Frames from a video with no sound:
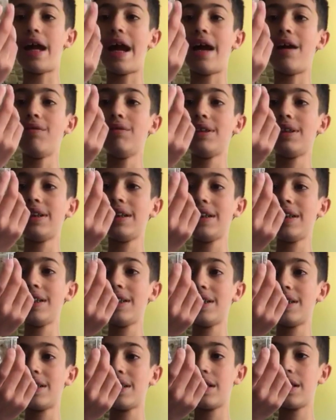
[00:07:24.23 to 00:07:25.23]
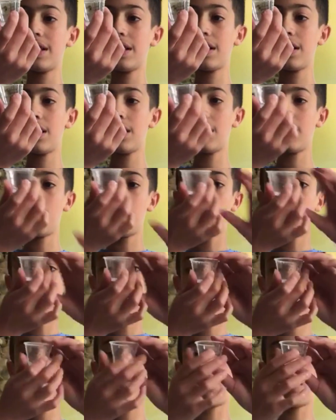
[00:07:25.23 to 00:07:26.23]
Ounces,
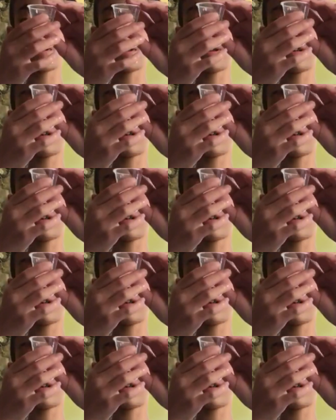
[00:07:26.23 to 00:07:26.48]
1/4,